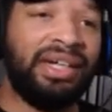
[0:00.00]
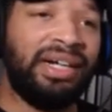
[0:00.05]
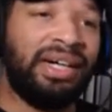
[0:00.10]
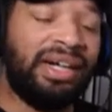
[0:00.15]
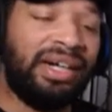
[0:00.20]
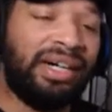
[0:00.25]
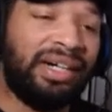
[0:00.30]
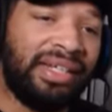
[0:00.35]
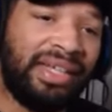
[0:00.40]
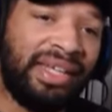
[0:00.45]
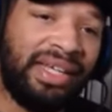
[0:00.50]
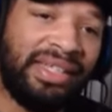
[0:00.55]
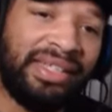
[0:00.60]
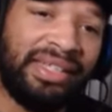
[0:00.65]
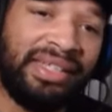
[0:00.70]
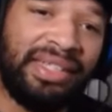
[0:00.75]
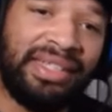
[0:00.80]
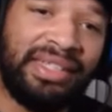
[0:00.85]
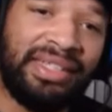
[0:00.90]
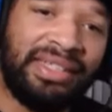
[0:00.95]
They
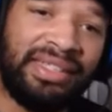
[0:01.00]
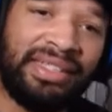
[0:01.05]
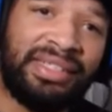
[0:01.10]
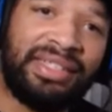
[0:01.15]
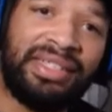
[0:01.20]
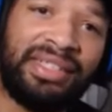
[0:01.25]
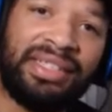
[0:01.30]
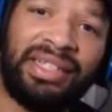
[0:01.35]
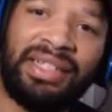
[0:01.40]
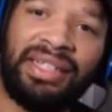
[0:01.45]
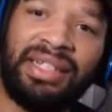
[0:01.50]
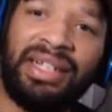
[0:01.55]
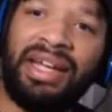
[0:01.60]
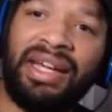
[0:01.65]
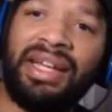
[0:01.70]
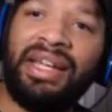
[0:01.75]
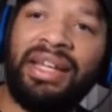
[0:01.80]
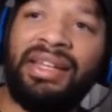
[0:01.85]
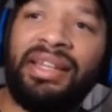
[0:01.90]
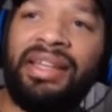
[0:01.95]
did say that
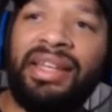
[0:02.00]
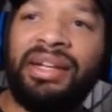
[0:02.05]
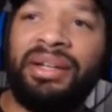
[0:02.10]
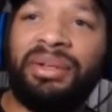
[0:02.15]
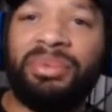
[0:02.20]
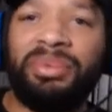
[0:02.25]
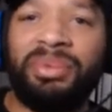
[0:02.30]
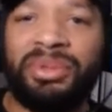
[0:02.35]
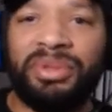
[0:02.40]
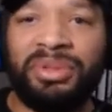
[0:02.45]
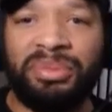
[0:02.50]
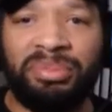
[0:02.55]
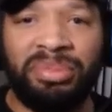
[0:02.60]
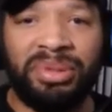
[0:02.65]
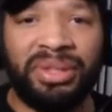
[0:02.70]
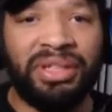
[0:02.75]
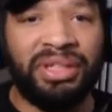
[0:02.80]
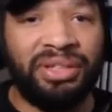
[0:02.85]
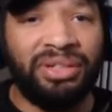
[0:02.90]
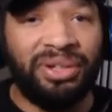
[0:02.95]
there will be
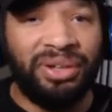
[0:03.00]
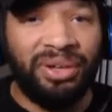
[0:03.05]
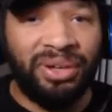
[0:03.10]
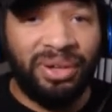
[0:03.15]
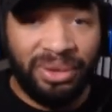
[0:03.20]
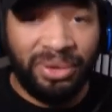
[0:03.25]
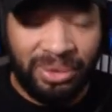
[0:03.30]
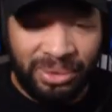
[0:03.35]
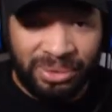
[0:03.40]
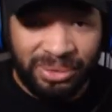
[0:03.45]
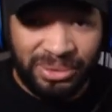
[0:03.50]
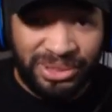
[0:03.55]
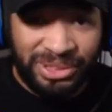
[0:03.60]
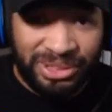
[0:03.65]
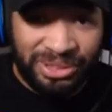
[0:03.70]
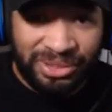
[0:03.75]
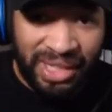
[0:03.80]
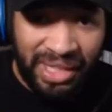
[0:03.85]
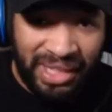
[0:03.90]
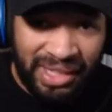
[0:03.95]
no
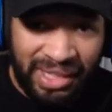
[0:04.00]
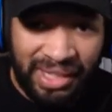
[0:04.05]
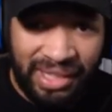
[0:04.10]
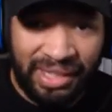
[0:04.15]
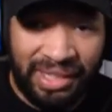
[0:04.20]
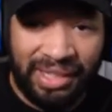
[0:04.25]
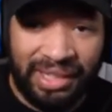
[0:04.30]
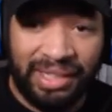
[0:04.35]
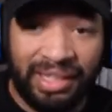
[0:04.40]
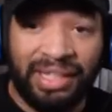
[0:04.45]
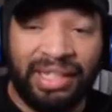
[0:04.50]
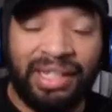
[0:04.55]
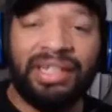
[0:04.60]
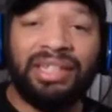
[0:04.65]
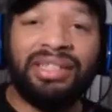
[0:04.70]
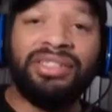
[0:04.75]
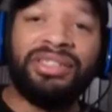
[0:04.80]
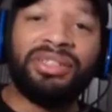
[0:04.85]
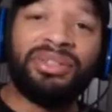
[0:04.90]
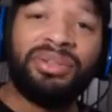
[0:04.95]
trading
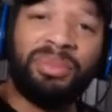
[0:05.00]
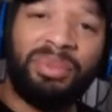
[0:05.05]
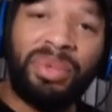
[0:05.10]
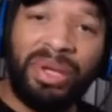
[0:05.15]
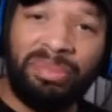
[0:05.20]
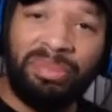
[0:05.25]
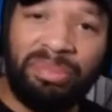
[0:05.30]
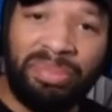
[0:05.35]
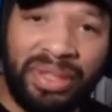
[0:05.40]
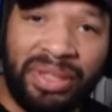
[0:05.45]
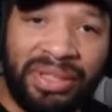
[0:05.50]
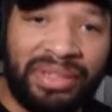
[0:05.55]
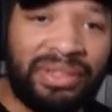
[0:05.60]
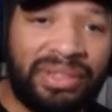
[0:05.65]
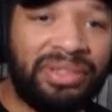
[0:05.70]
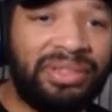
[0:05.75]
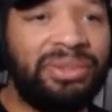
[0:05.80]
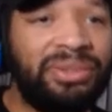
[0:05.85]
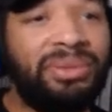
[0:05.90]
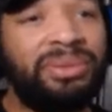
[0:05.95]
your weapons
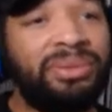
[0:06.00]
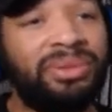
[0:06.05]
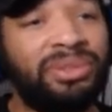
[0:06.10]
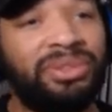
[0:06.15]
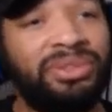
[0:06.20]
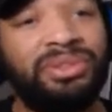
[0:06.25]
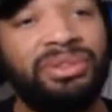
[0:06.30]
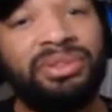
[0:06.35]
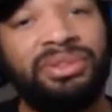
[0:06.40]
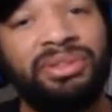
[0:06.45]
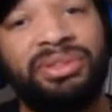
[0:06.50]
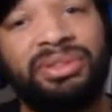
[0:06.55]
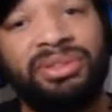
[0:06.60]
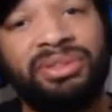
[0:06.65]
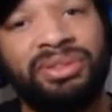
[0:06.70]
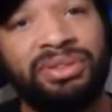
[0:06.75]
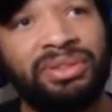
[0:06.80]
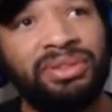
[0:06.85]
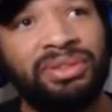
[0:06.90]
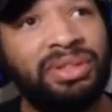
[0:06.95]
or your
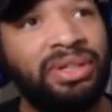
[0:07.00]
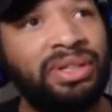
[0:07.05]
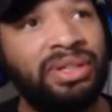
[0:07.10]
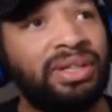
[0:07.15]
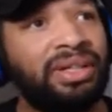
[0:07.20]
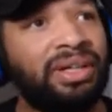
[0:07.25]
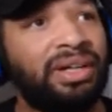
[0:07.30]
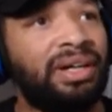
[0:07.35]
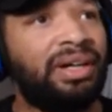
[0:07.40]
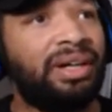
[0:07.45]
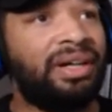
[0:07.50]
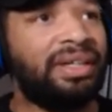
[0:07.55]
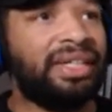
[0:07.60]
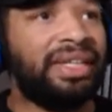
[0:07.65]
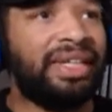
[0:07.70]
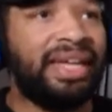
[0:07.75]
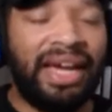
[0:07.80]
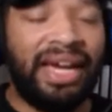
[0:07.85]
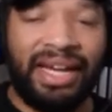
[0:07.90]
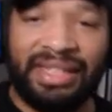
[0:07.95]

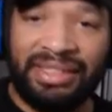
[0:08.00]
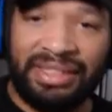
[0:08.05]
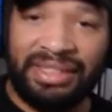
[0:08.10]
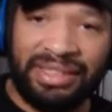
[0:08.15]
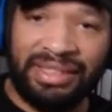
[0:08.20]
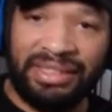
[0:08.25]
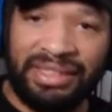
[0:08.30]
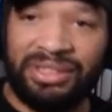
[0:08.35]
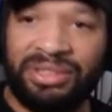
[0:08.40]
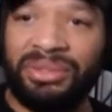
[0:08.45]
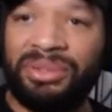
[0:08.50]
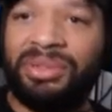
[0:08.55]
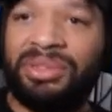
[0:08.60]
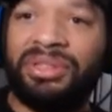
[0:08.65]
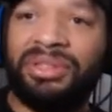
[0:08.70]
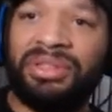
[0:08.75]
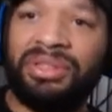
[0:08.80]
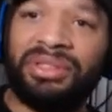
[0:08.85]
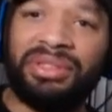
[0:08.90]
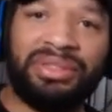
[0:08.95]
gadgets or
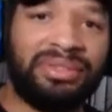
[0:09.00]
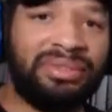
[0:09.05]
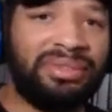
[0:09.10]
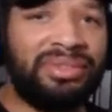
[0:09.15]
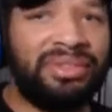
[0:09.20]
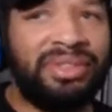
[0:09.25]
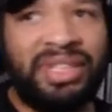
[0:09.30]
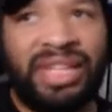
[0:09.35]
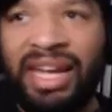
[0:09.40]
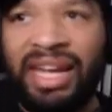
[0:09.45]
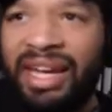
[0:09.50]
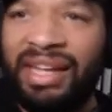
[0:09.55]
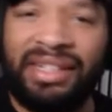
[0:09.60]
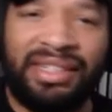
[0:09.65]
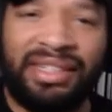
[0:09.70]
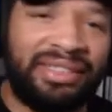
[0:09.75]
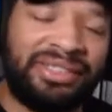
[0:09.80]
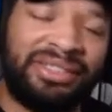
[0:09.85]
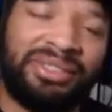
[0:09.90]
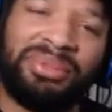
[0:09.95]
your cannons or
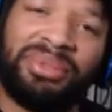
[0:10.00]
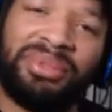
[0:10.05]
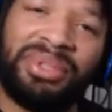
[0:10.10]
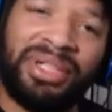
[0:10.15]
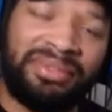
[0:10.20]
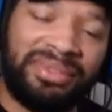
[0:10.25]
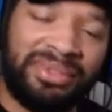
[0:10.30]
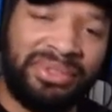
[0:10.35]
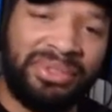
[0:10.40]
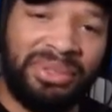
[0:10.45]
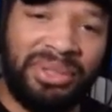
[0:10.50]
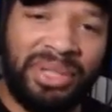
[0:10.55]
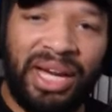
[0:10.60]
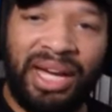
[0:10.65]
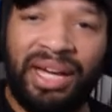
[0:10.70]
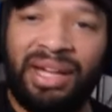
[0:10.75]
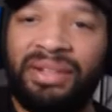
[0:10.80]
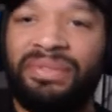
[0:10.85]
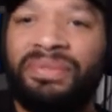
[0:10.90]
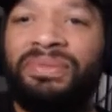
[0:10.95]
whatever you have
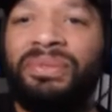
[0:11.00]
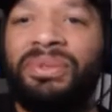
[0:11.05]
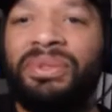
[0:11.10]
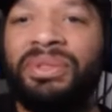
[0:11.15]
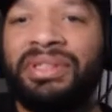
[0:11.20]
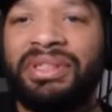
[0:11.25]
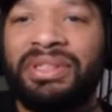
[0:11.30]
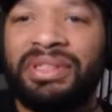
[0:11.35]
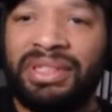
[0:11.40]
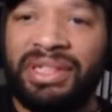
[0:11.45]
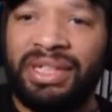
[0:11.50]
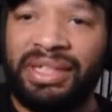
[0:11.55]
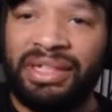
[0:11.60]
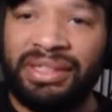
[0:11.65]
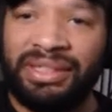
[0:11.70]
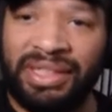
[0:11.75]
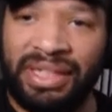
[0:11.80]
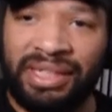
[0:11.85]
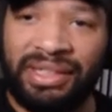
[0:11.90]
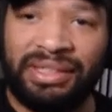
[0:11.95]
for your
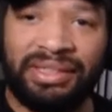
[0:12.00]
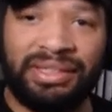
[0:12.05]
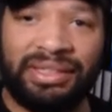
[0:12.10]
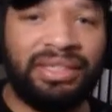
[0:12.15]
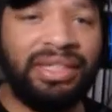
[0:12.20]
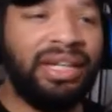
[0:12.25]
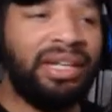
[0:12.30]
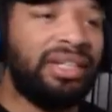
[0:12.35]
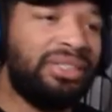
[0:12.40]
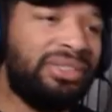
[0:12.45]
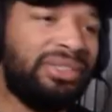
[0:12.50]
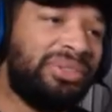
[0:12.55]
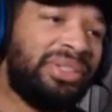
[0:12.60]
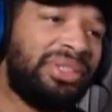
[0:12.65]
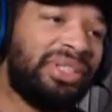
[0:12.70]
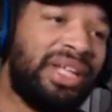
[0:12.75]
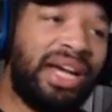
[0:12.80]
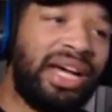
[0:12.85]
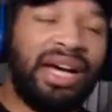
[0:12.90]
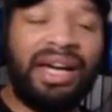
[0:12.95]
Jaegers.
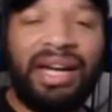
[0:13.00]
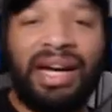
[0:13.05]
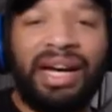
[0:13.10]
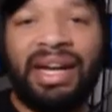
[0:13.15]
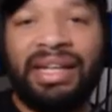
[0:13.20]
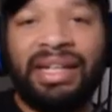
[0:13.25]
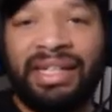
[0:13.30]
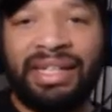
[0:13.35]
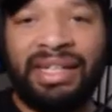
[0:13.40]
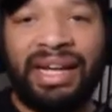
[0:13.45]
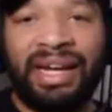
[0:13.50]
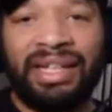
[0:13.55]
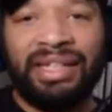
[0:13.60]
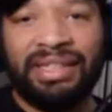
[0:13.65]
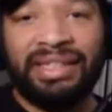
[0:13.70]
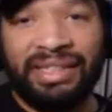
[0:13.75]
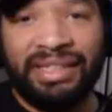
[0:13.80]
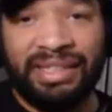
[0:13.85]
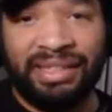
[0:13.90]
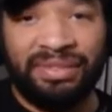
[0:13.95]
I cannot
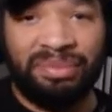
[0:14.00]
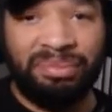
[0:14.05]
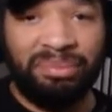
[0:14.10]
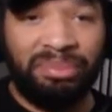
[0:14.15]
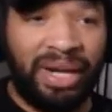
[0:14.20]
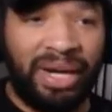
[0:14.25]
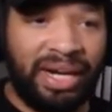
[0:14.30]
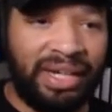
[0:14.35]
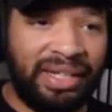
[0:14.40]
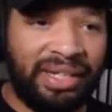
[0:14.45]
give my